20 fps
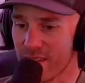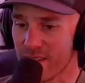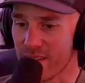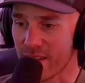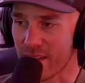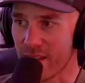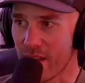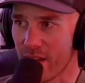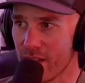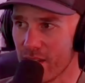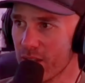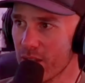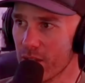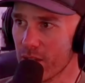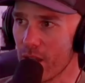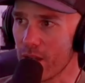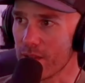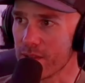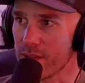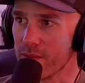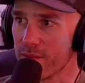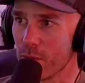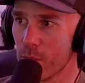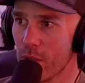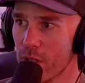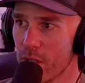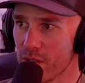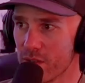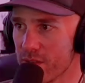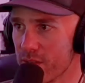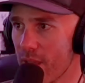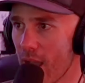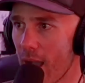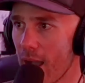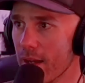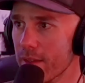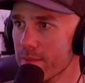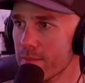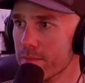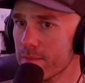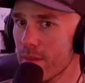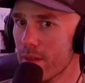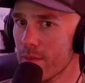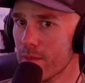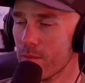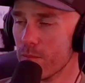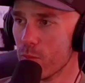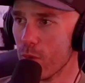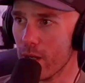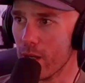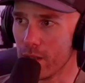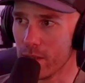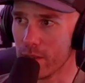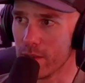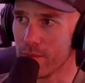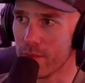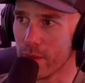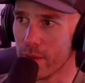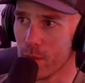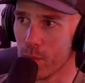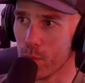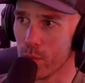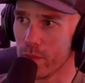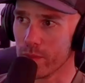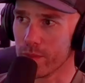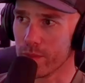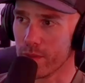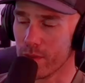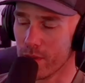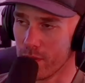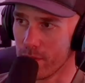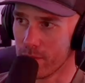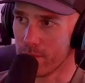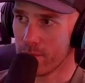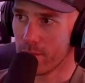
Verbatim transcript: is like a lot, a lot of this information is not readily available to the.